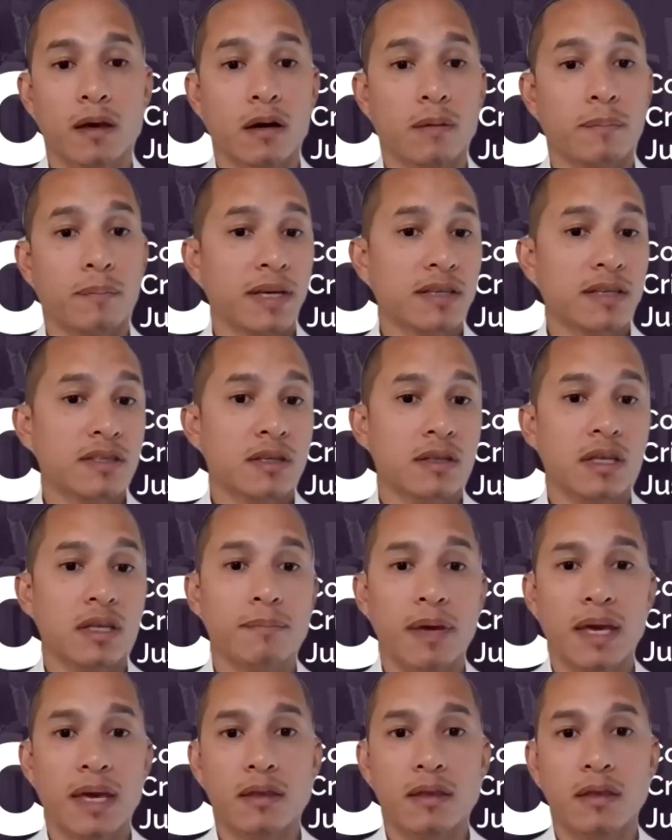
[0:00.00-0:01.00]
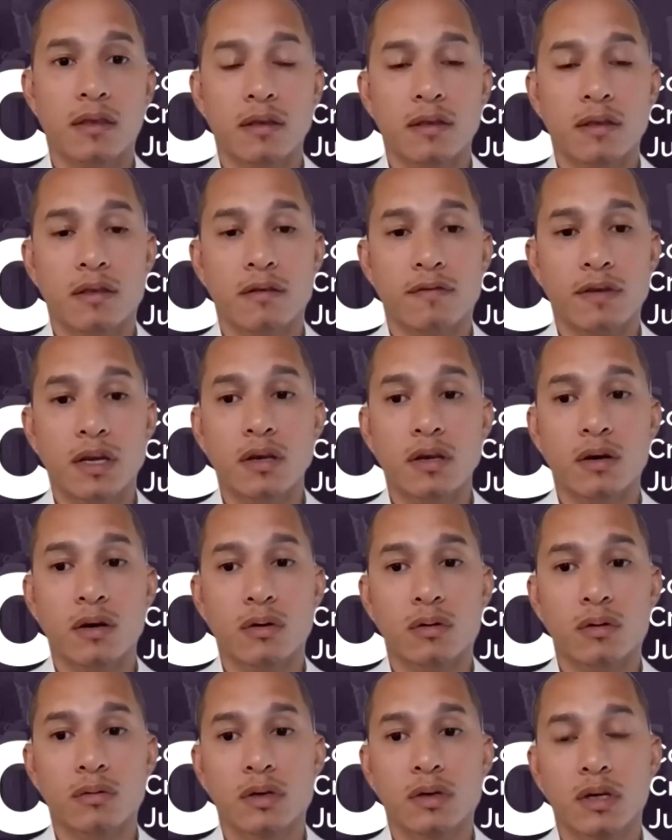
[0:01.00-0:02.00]
basically made the
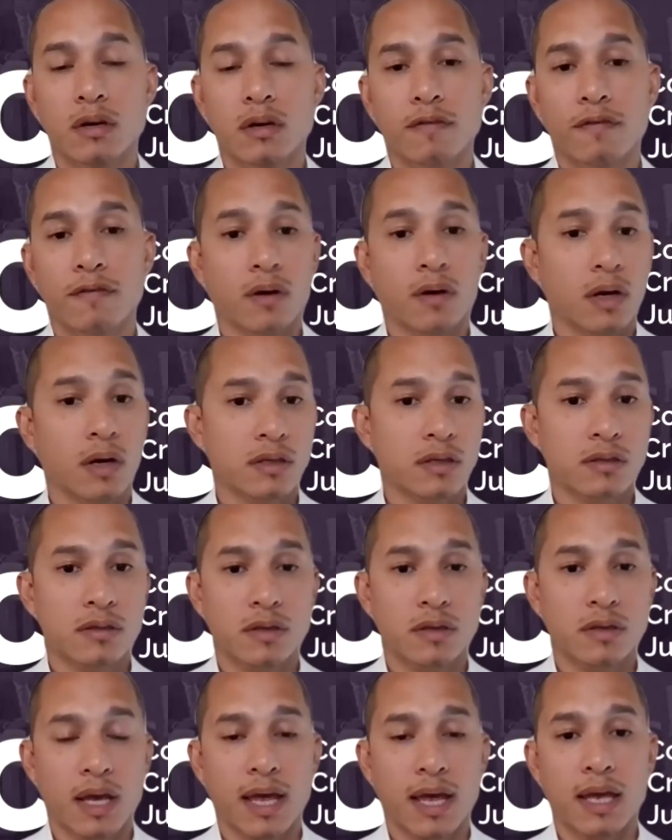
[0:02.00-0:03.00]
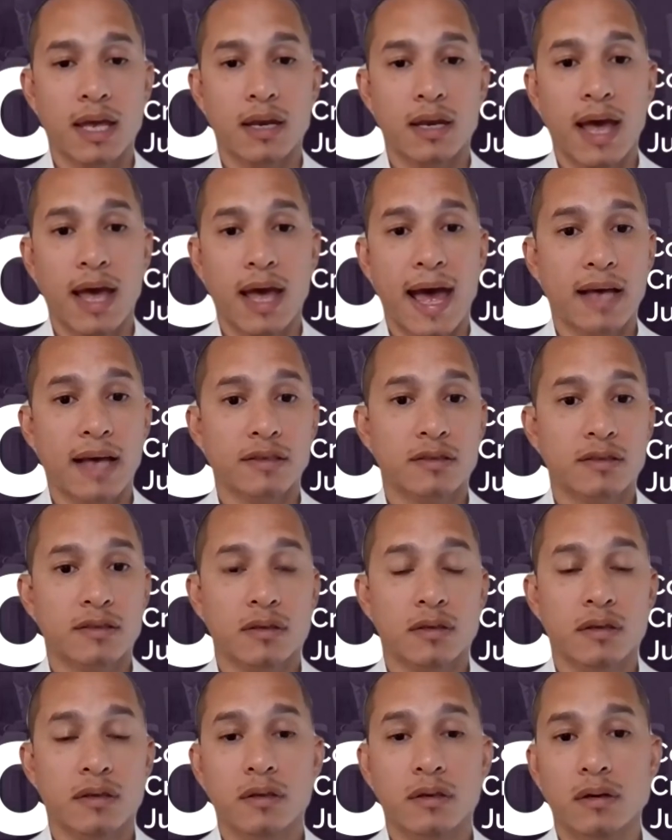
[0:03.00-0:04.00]
video for us and
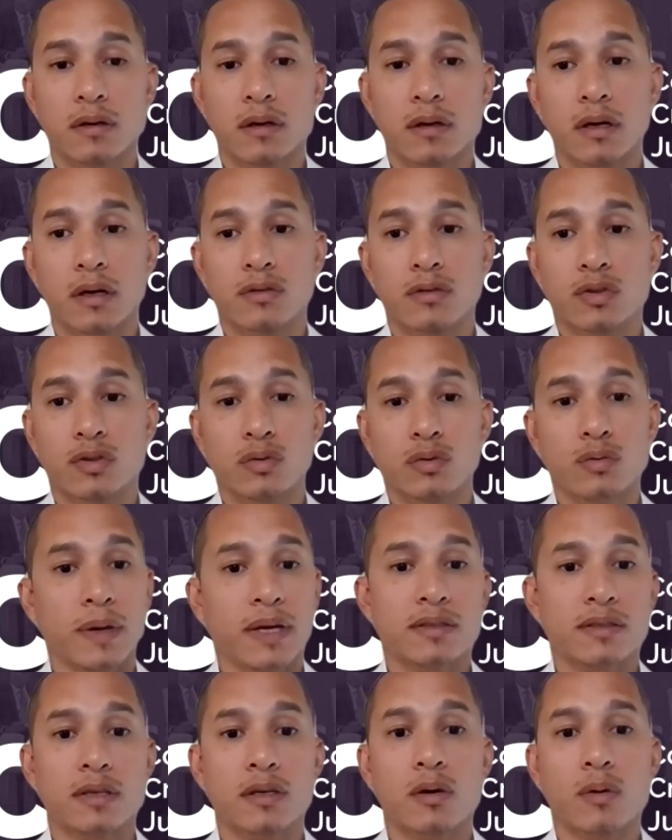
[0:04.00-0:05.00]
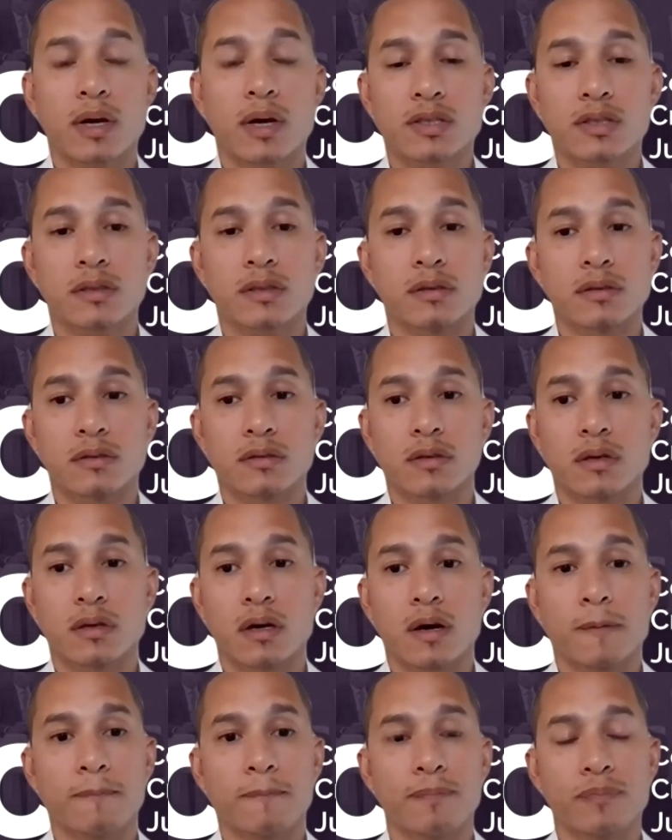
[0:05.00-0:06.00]
asked two basic questions.
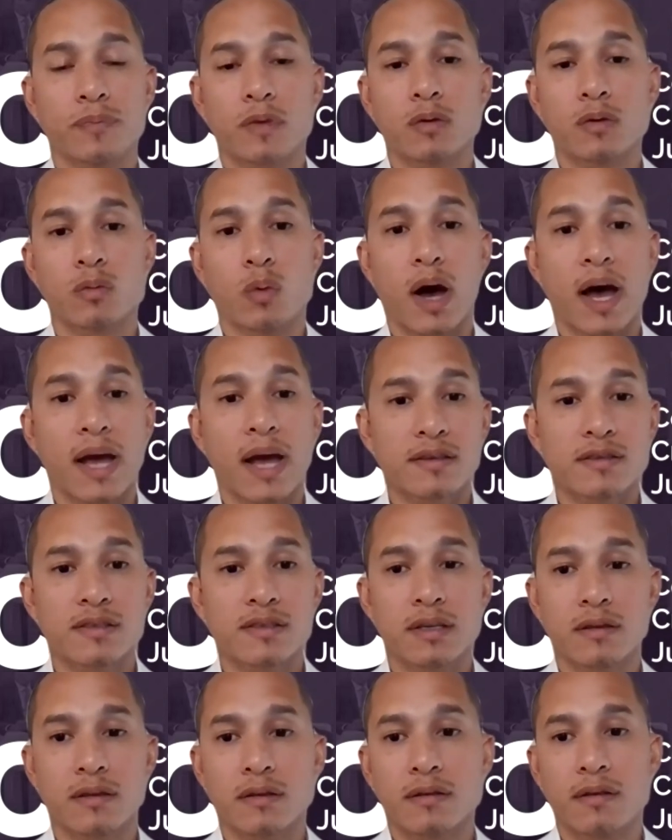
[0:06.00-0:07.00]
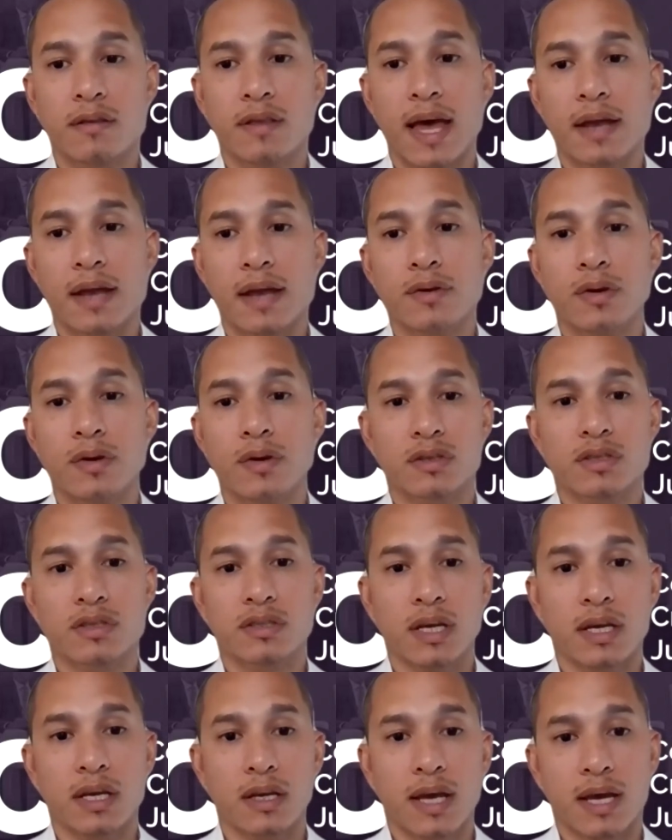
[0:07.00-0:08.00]
Why is it that New York
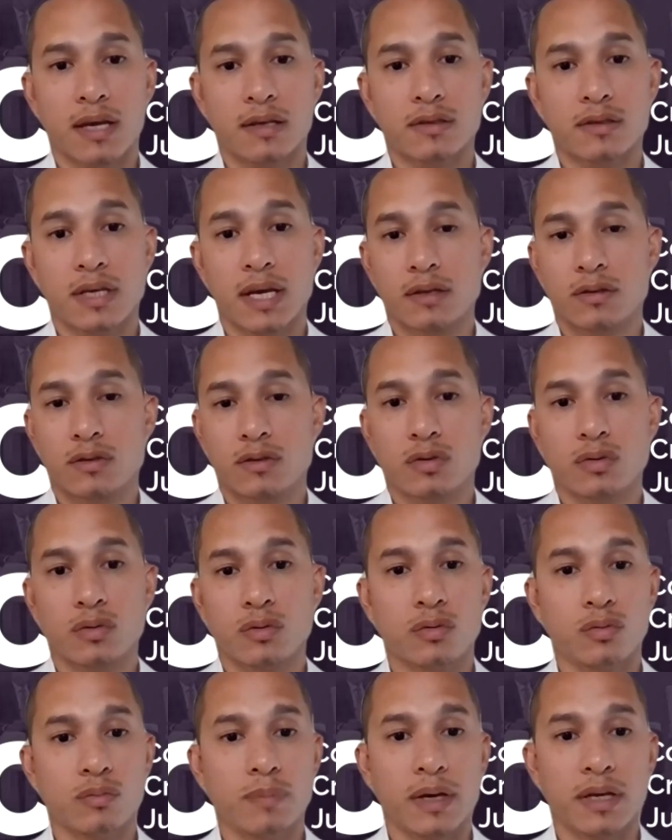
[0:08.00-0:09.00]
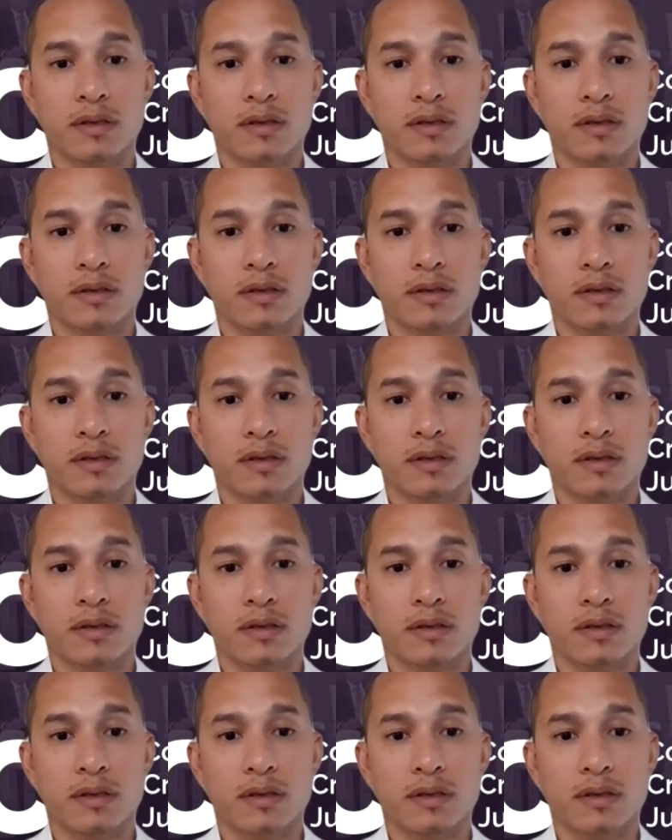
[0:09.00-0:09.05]
State has yet to